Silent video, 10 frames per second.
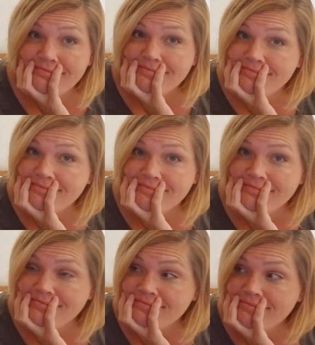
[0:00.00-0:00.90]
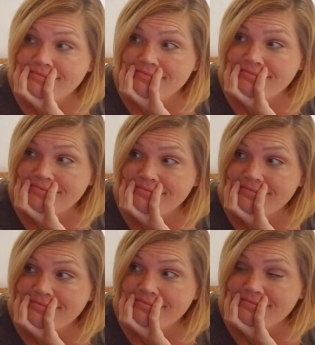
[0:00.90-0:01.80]

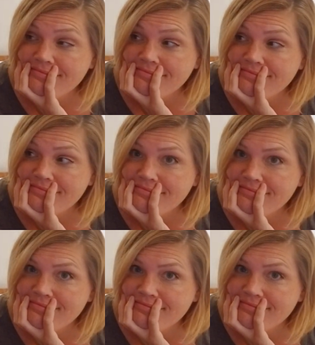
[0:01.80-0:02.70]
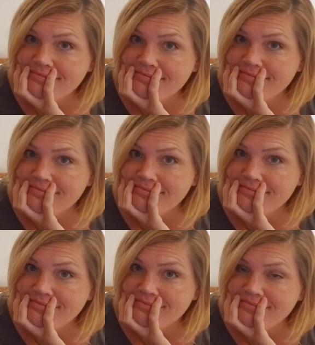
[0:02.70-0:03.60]

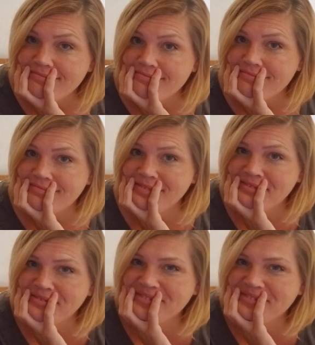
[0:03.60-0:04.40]
No words are spoken by the person on screen.